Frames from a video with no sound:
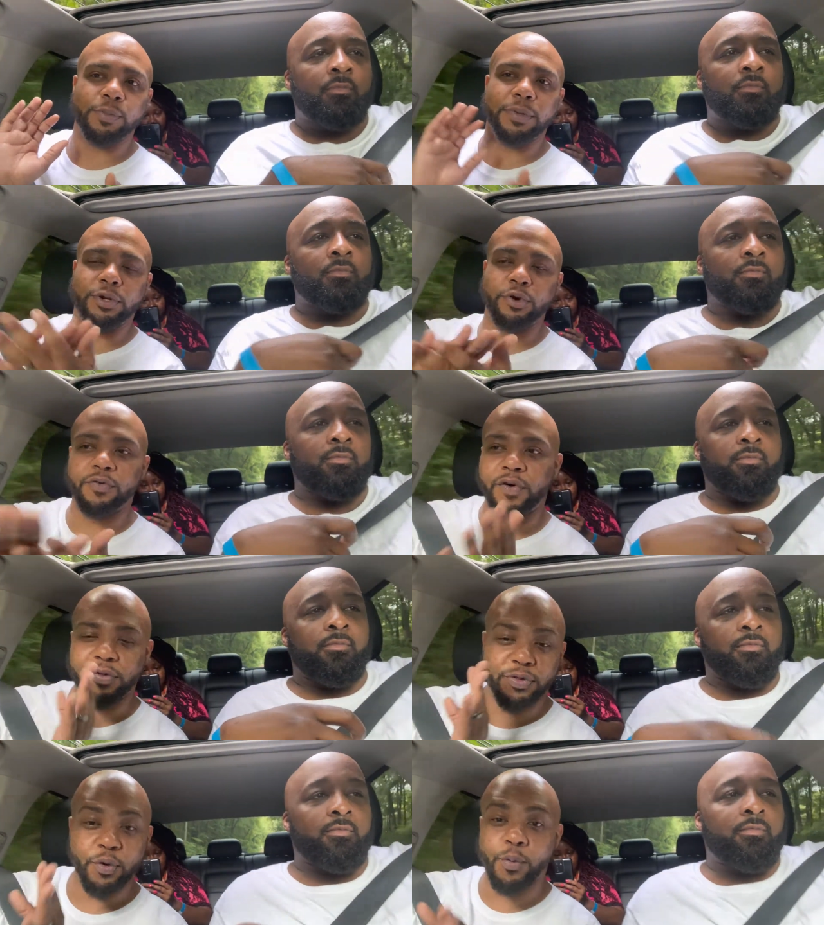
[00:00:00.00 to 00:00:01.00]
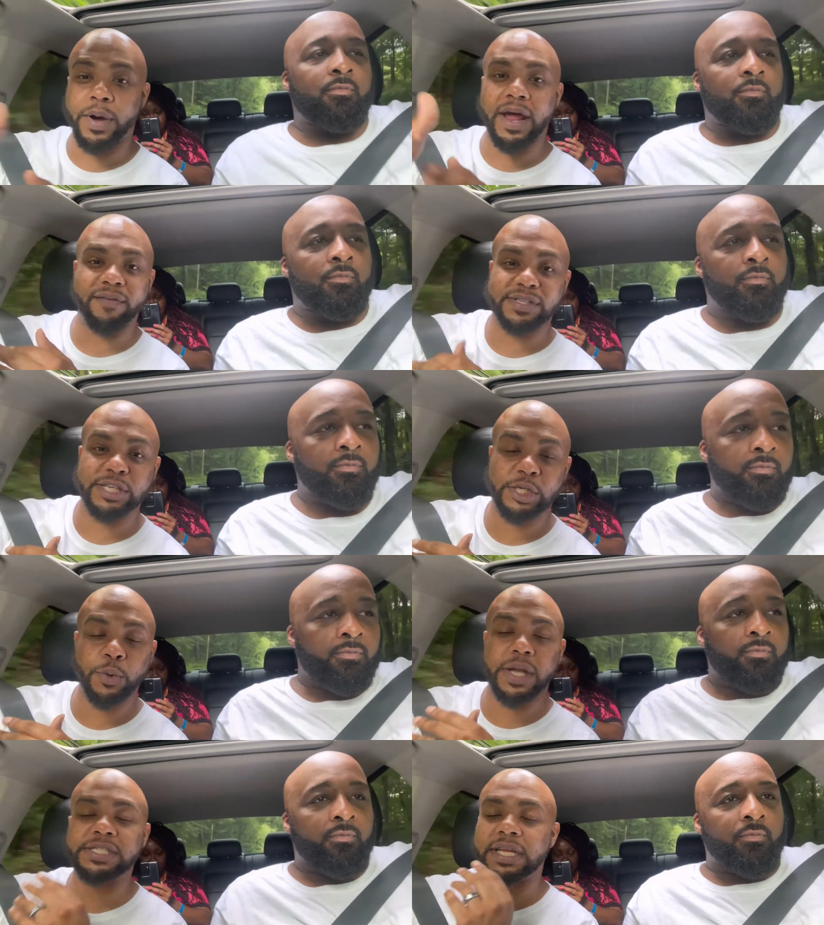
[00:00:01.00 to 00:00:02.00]
Speaker 1: maneuver through whatever
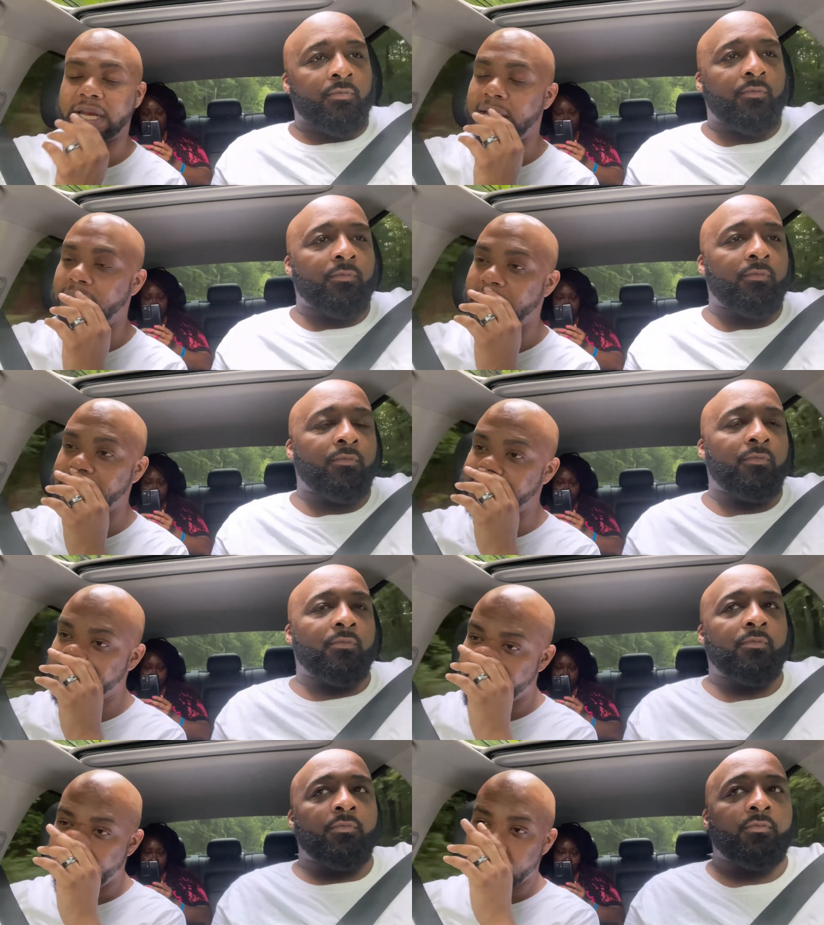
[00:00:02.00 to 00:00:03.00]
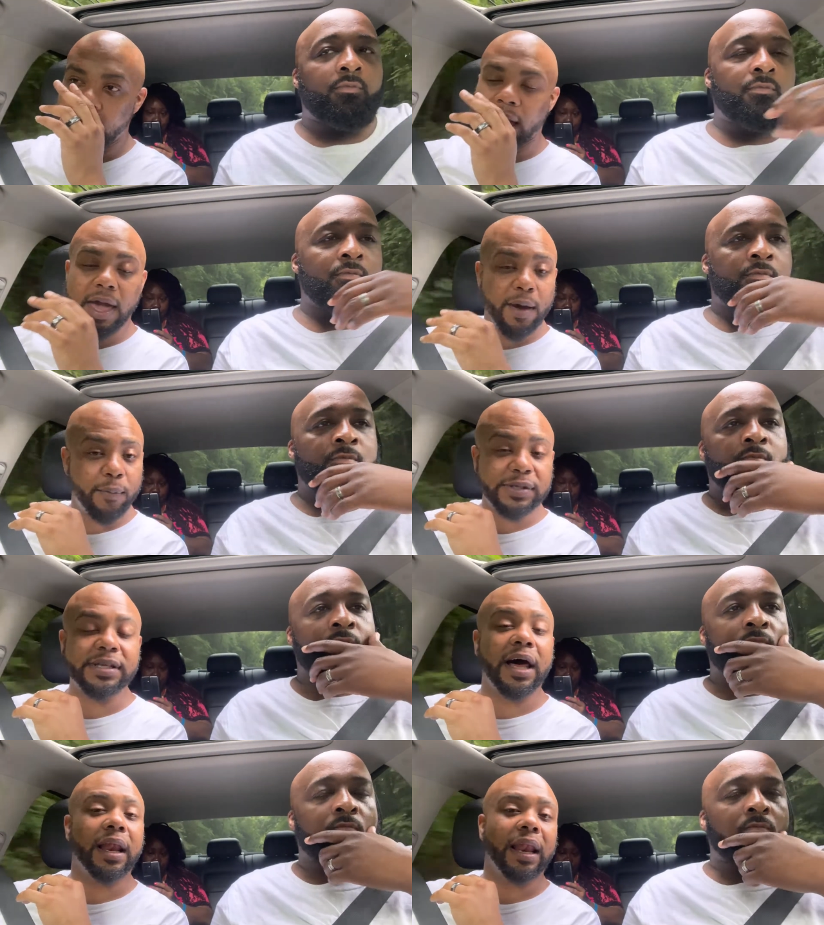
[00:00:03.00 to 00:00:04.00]
situation it is. It
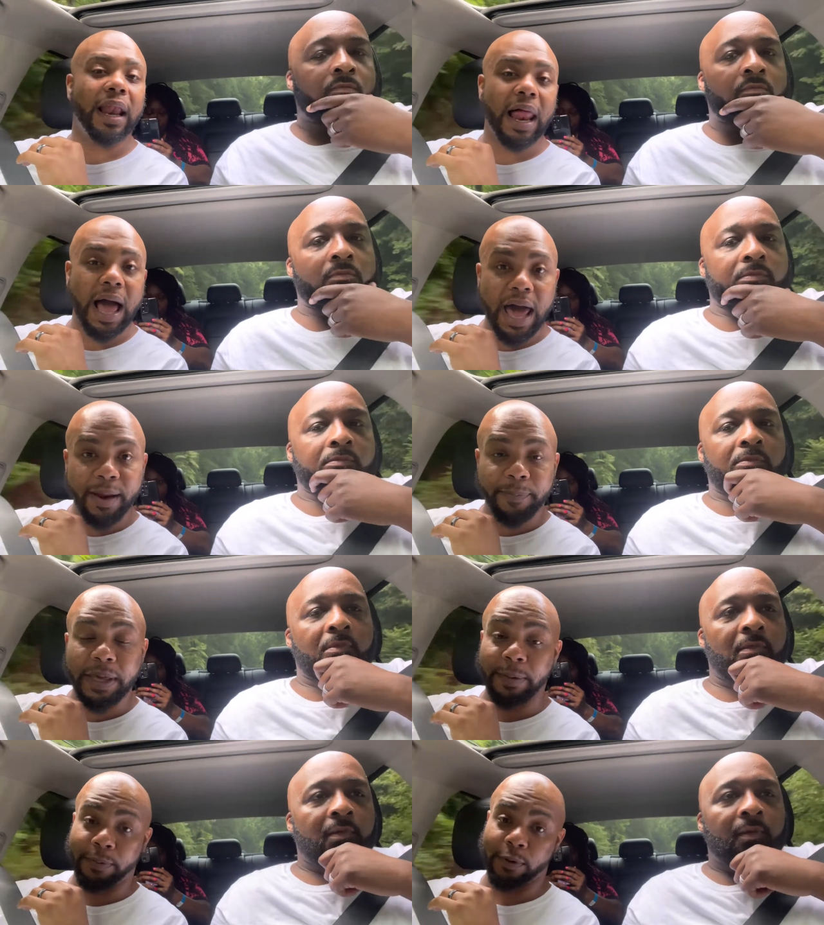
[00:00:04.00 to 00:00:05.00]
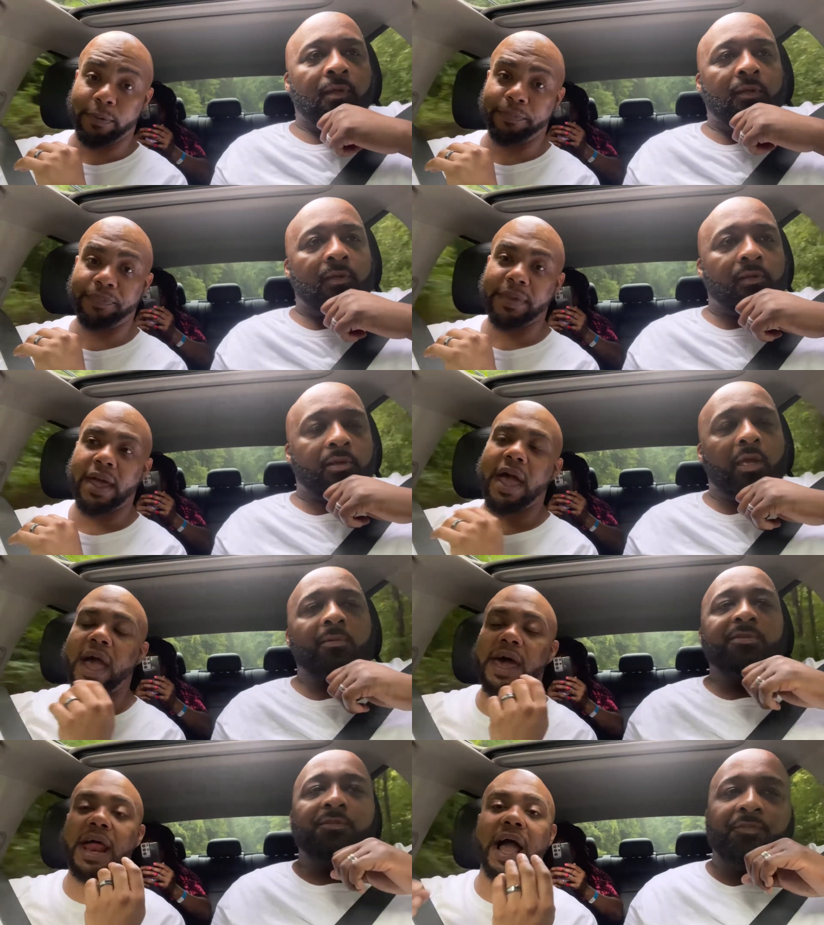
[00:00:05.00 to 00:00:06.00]
was a lot of people
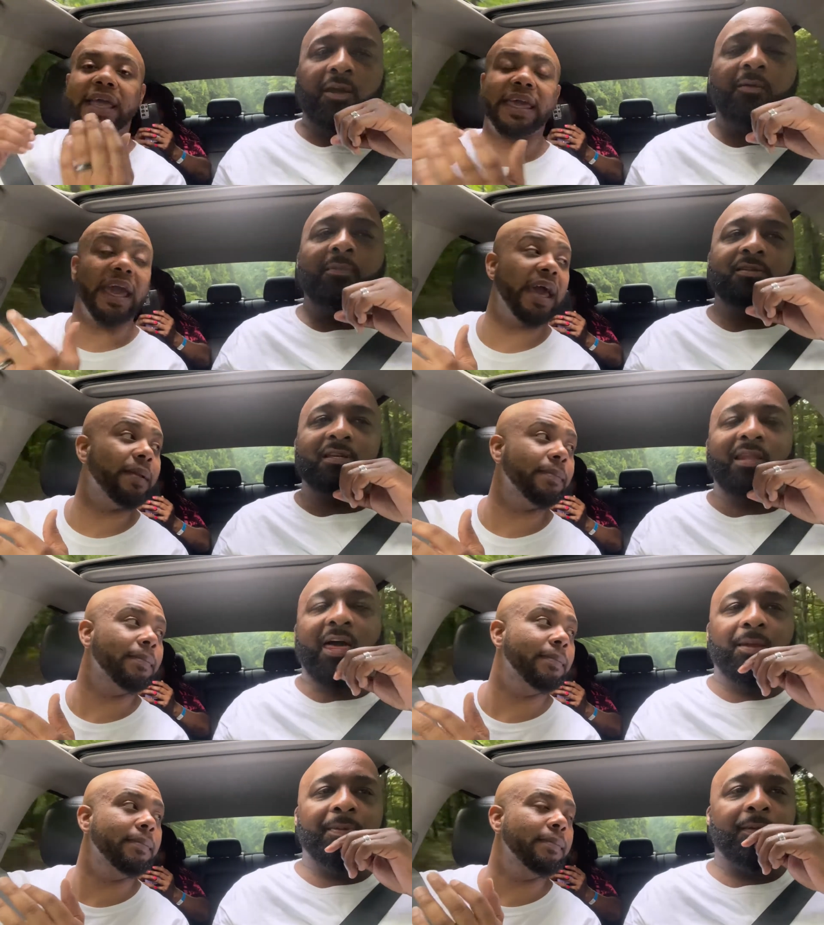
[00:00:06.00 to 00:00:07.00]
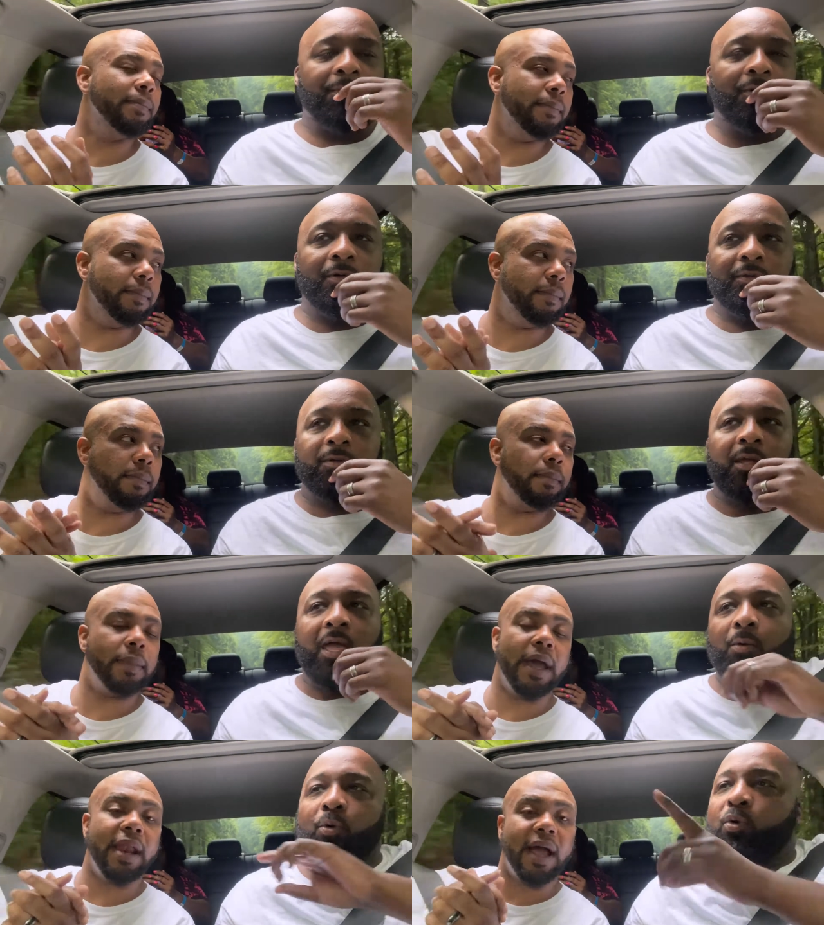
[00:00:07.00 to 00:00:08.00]
it
Speaker 2: was and a very get, much a lot of people.
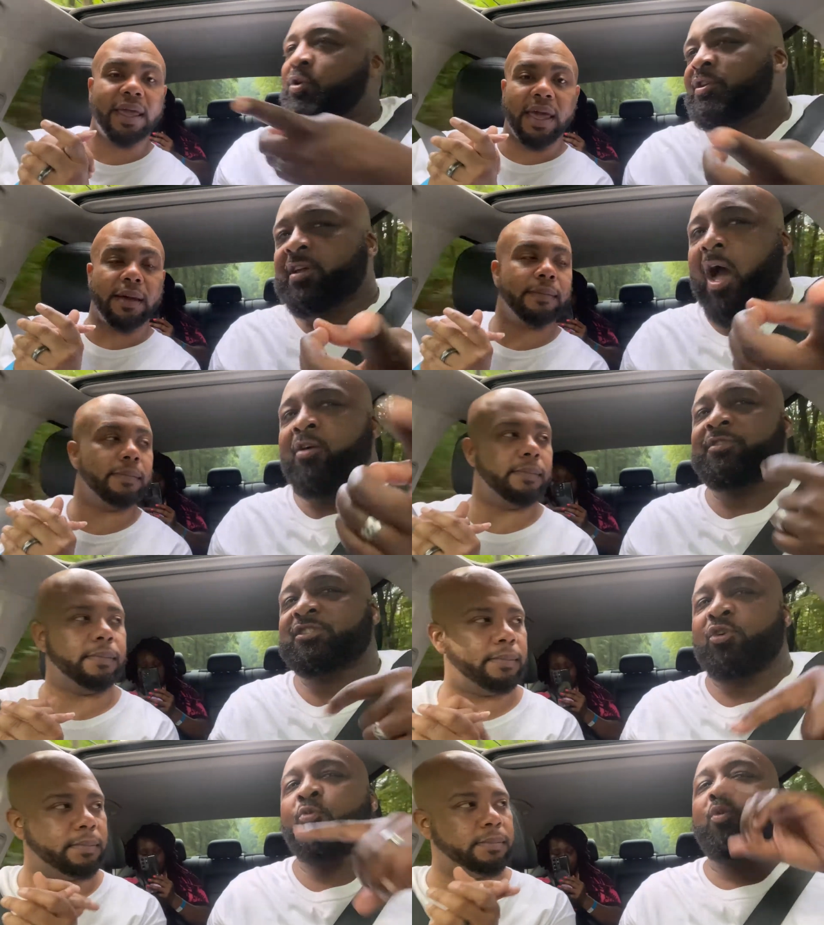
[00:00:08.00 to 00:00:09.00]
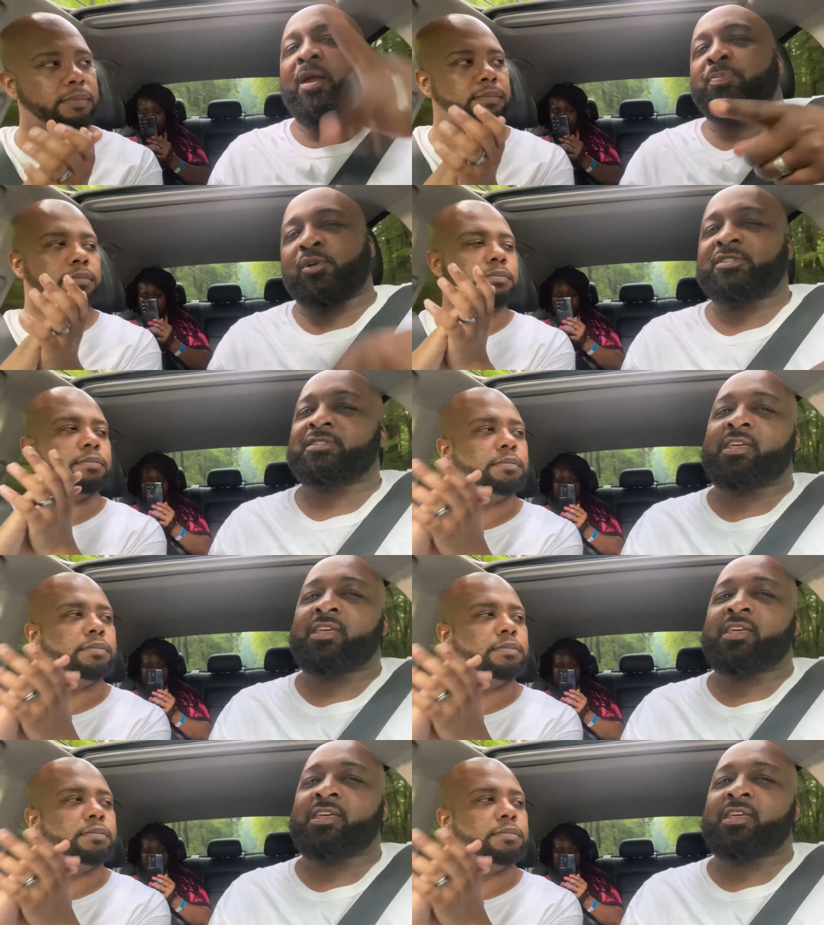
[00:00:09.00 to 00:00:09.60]
And I only, get, I only saw one person